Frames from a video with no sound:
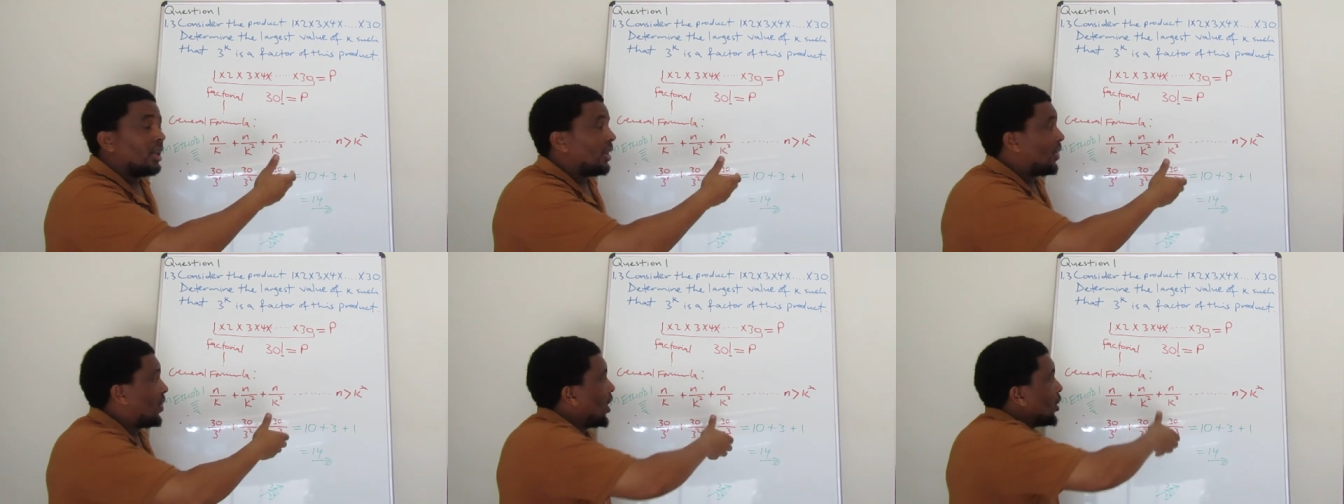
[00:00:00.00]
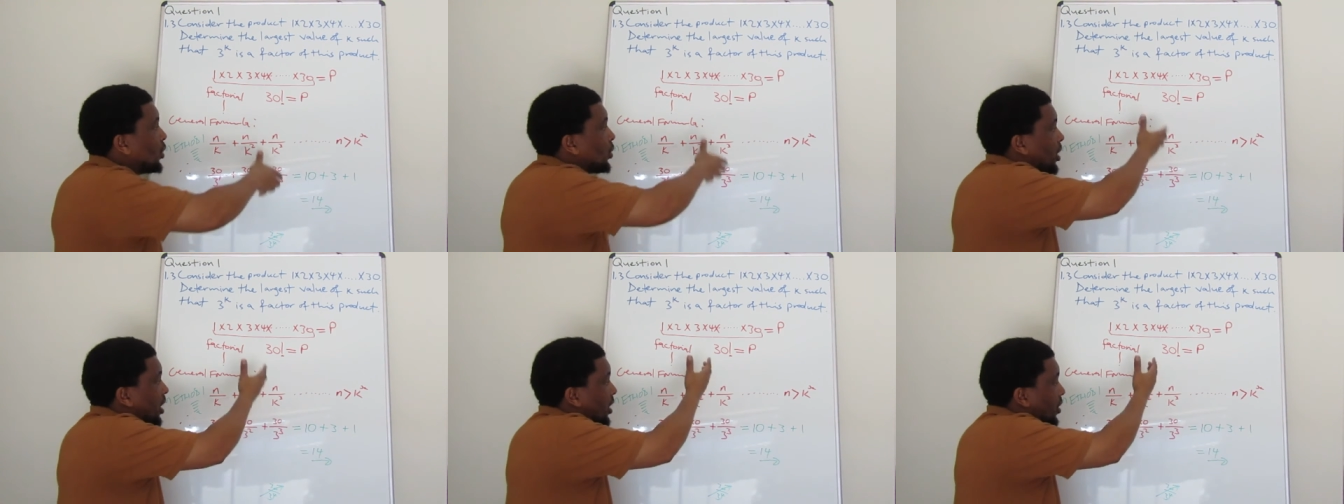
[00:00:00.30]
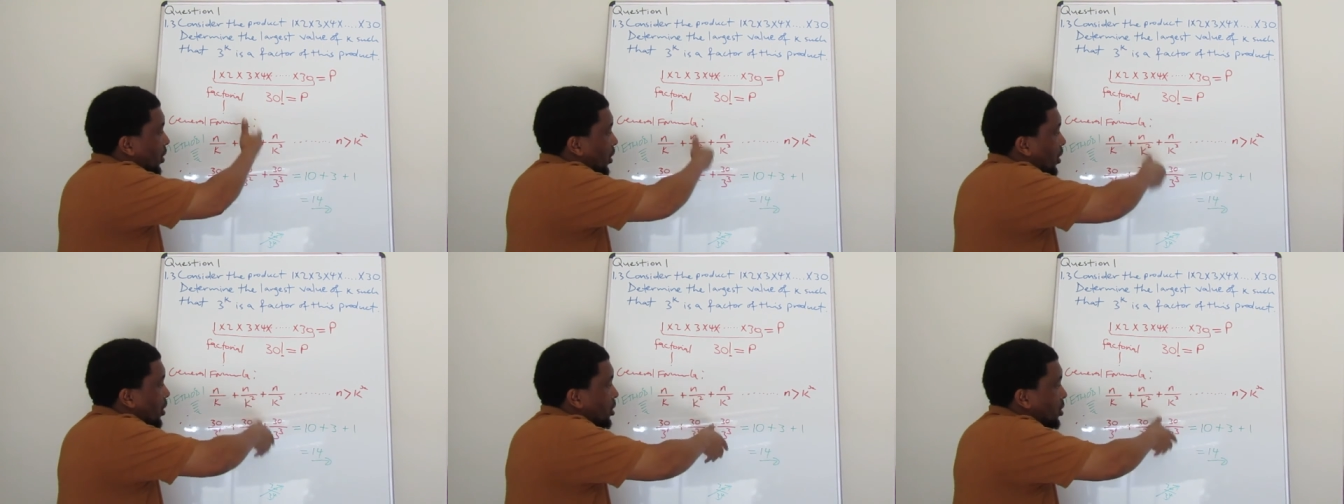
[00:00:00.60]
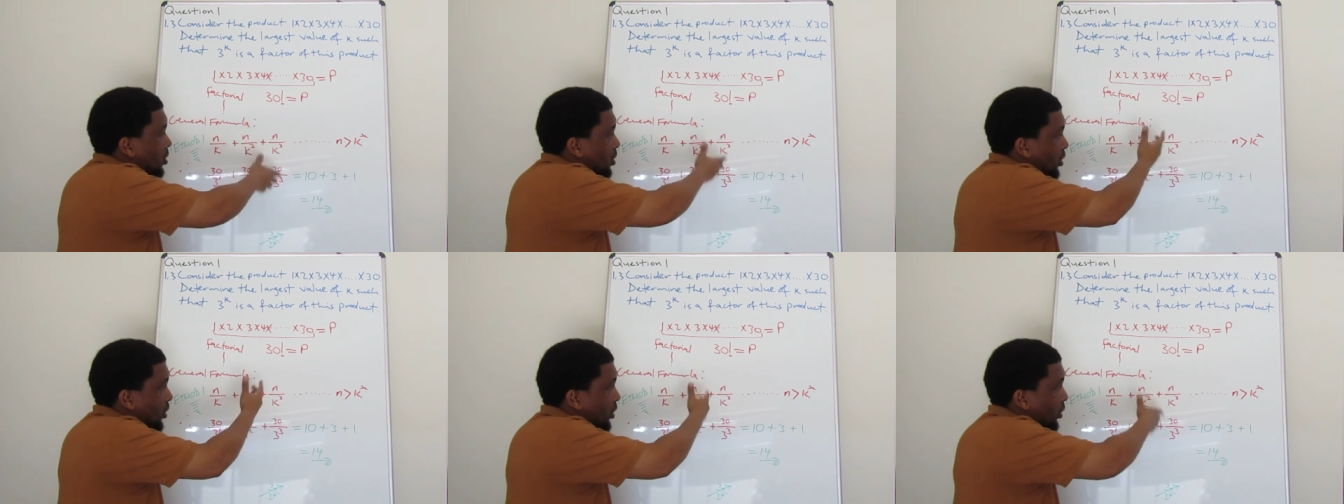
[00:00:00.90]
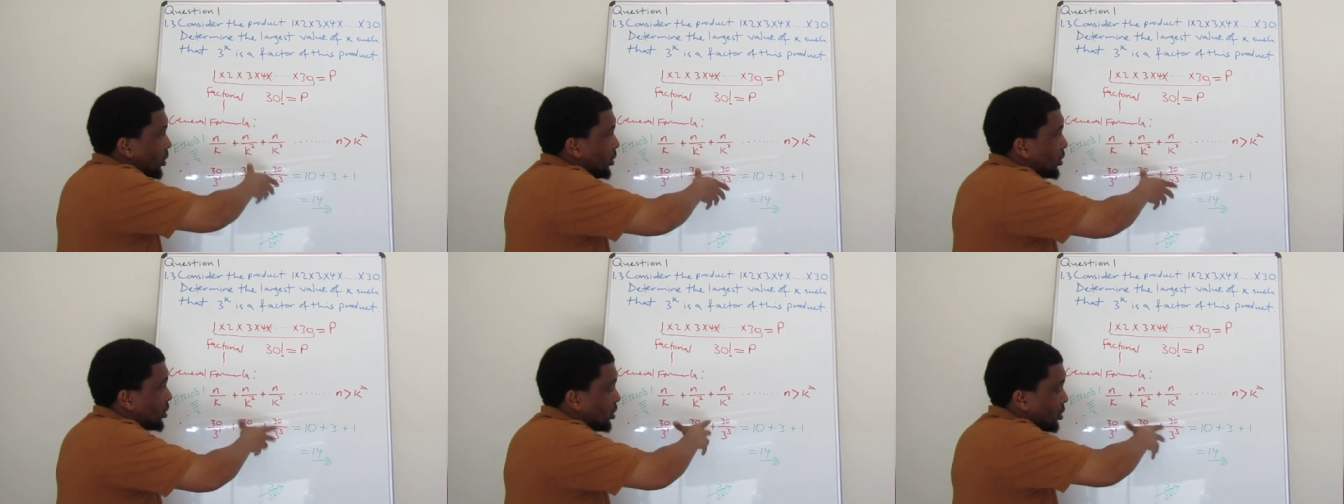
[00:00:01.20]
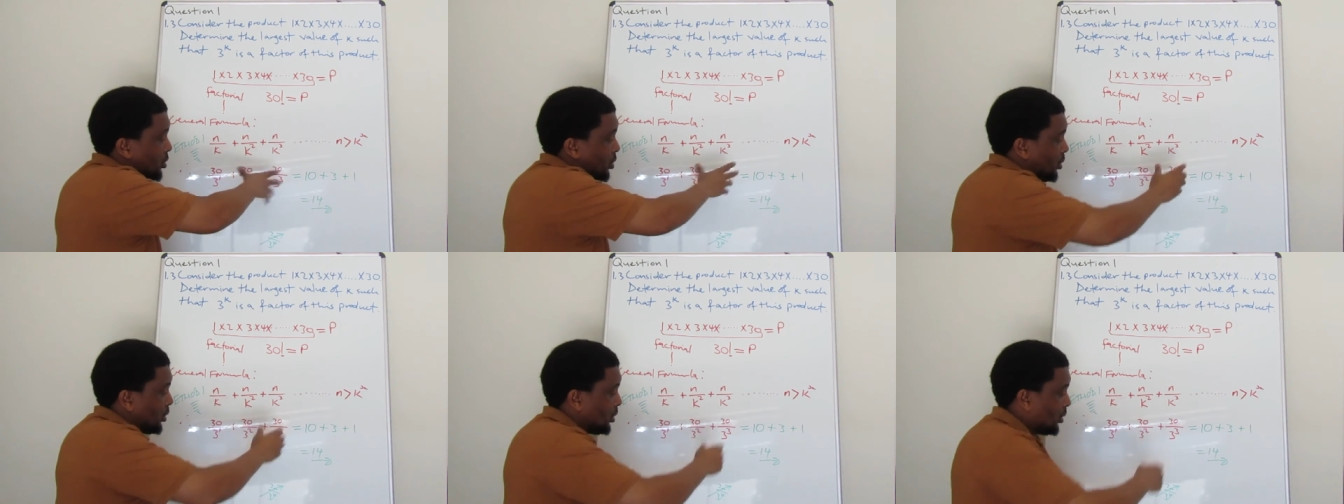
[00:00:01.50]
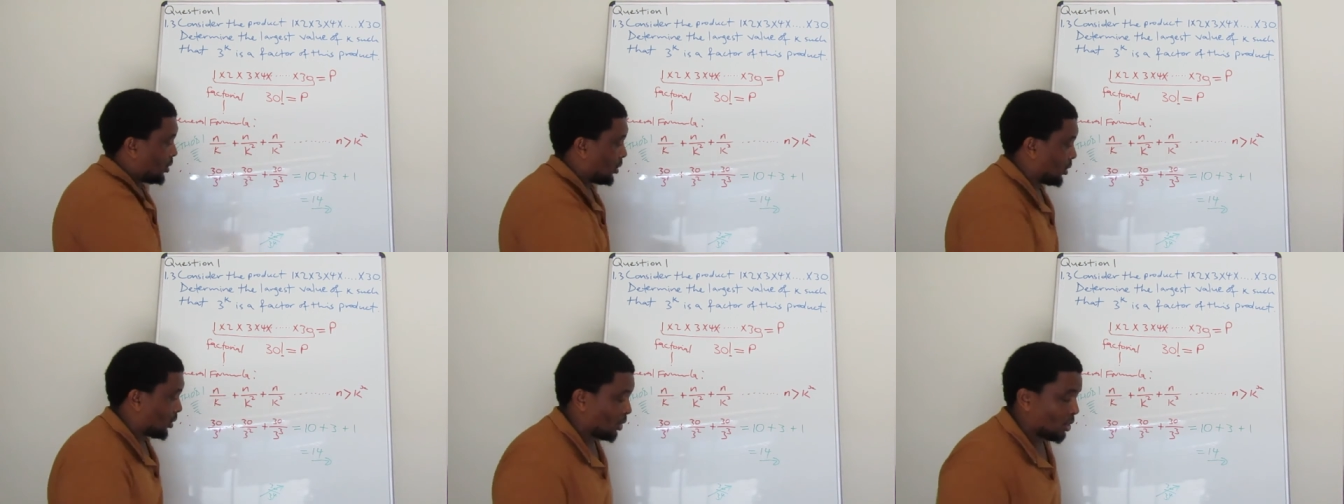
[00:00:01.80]
that you can also use
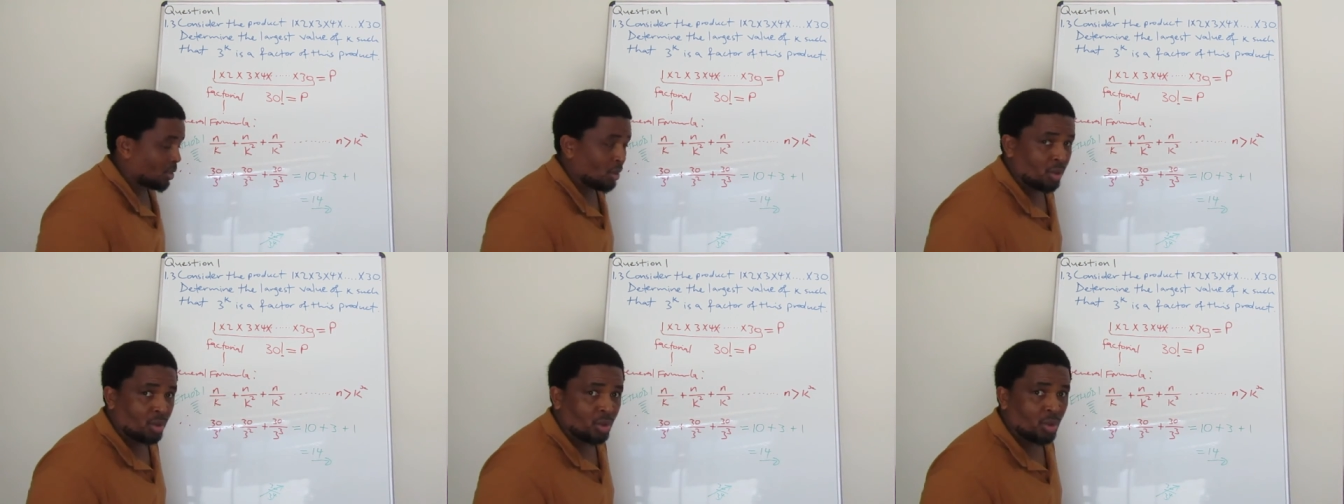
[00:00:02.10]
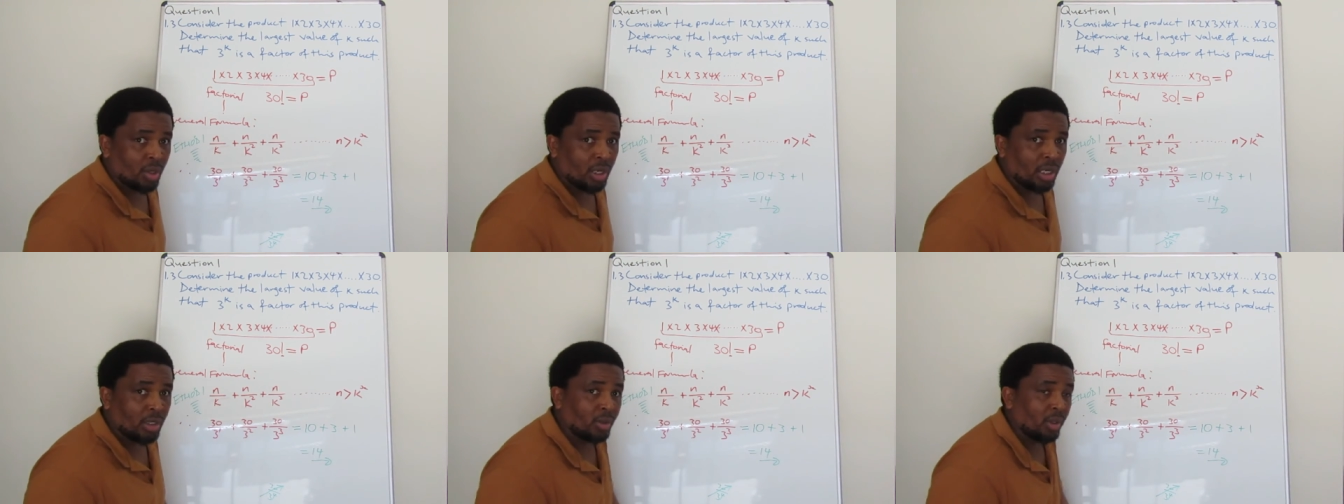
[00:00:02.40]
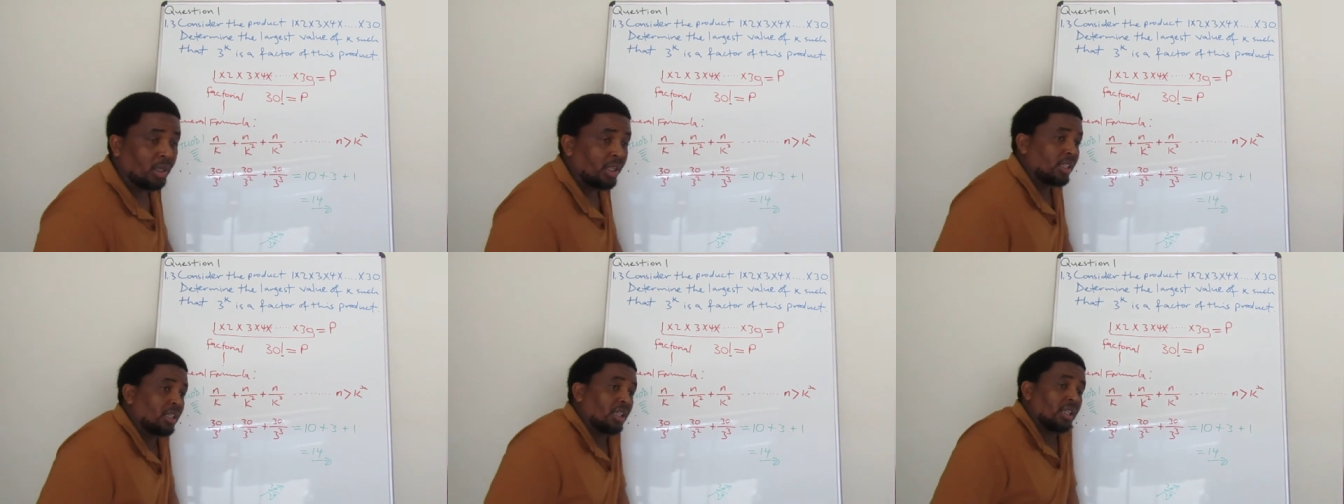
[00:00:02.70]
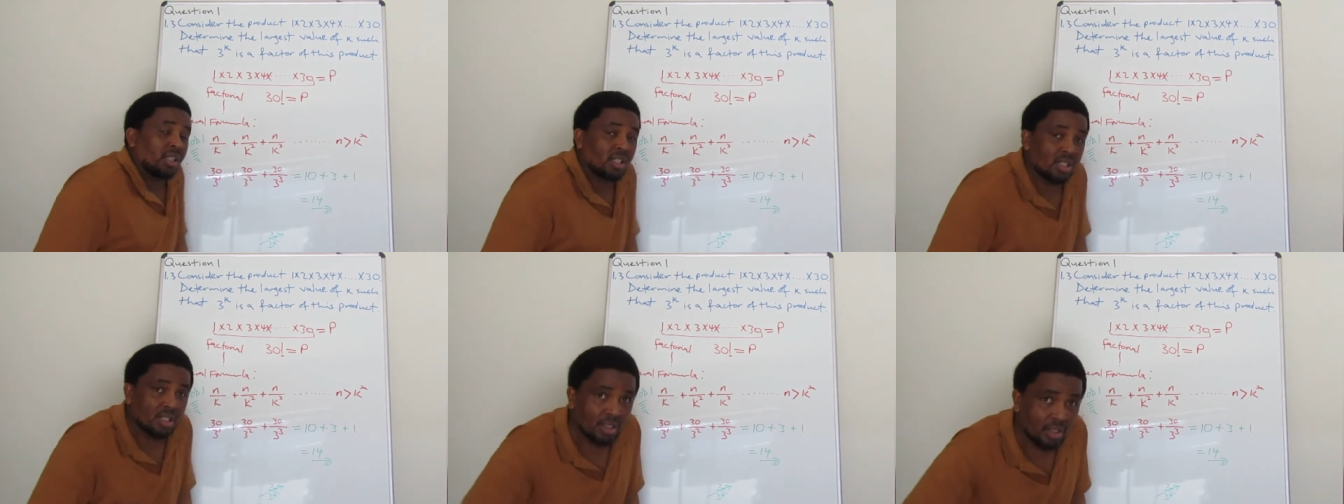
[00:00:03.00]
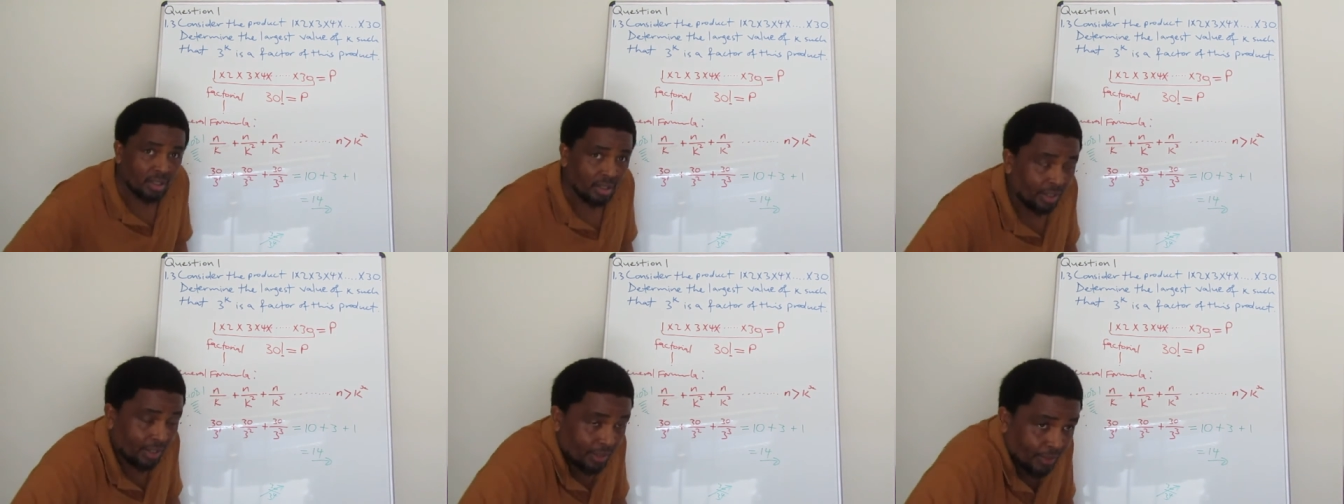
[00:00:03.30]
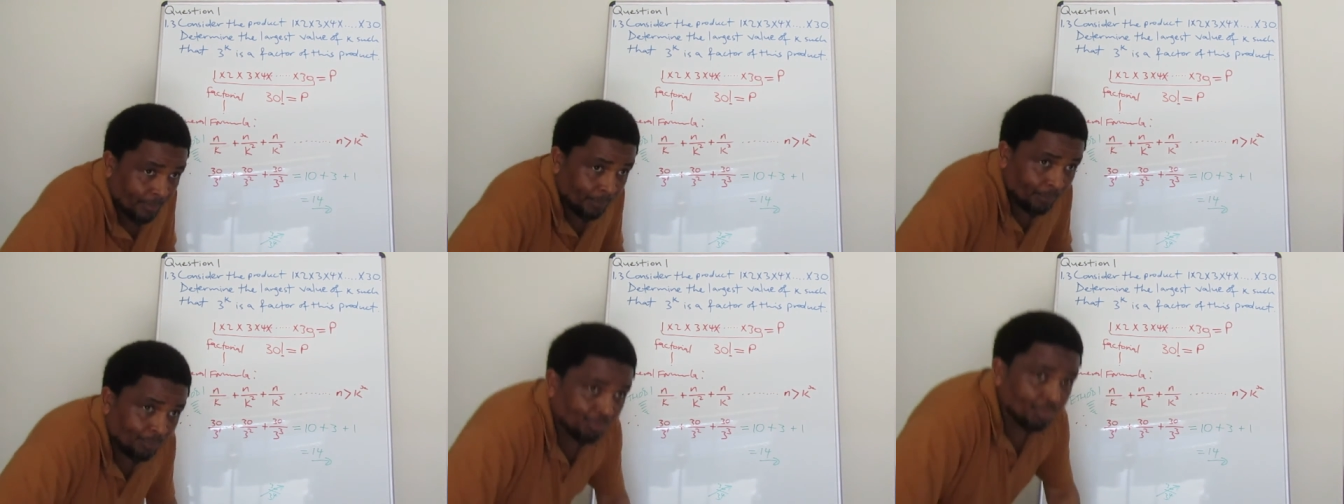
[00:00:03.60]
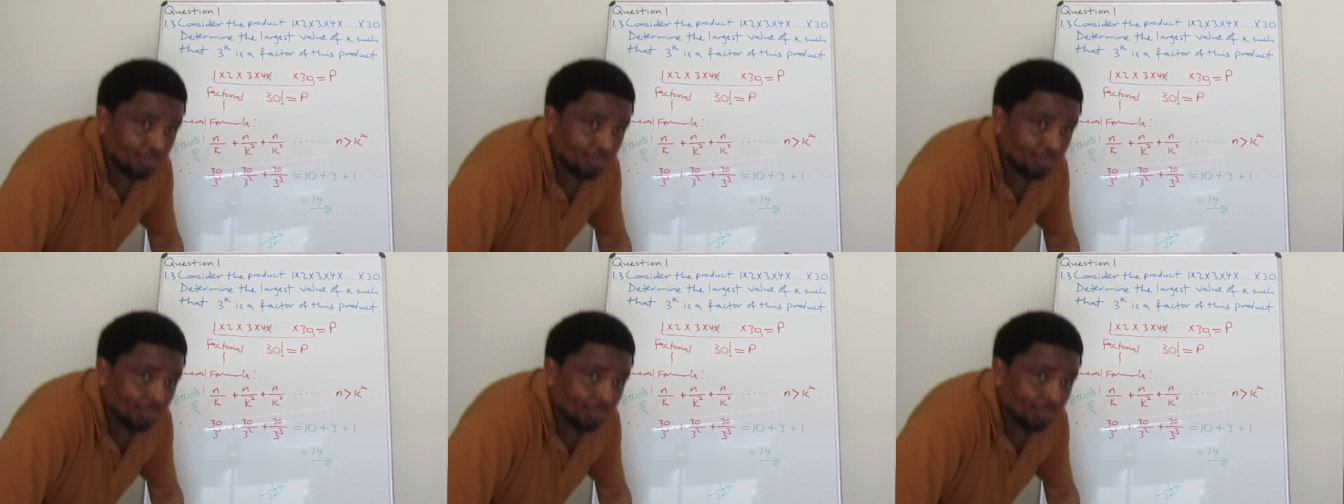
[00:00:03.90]
to calculate this, right?